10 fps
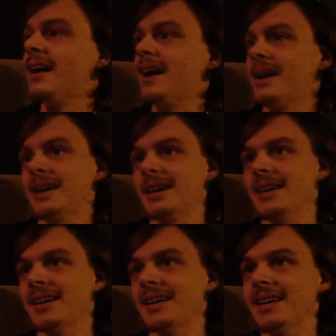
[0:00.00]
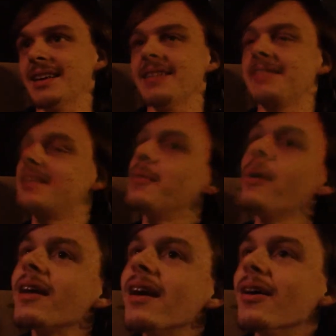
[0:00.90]
Let's see,
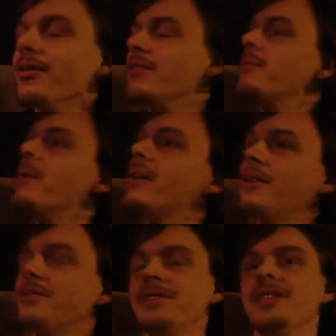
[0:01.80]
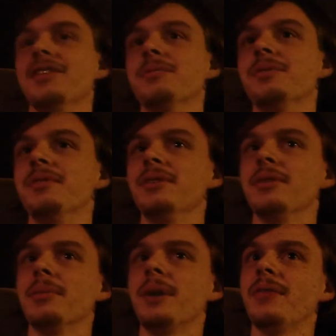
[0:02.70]
what else? What else did this movie
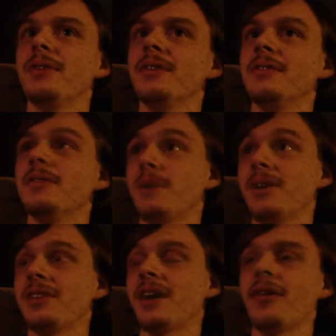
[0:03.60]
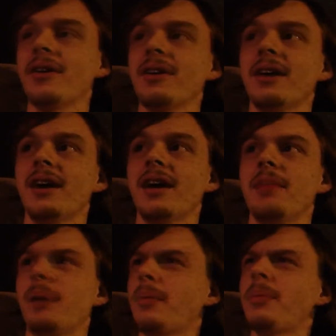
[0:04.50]
rip off of? Rush Hour.
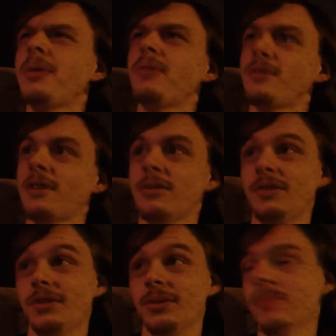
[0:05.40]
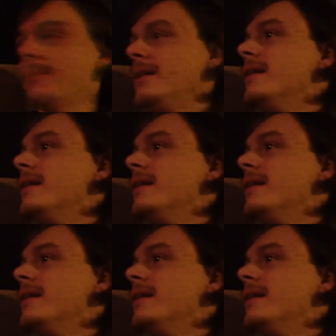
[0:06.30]
Probably Rush Hour 2.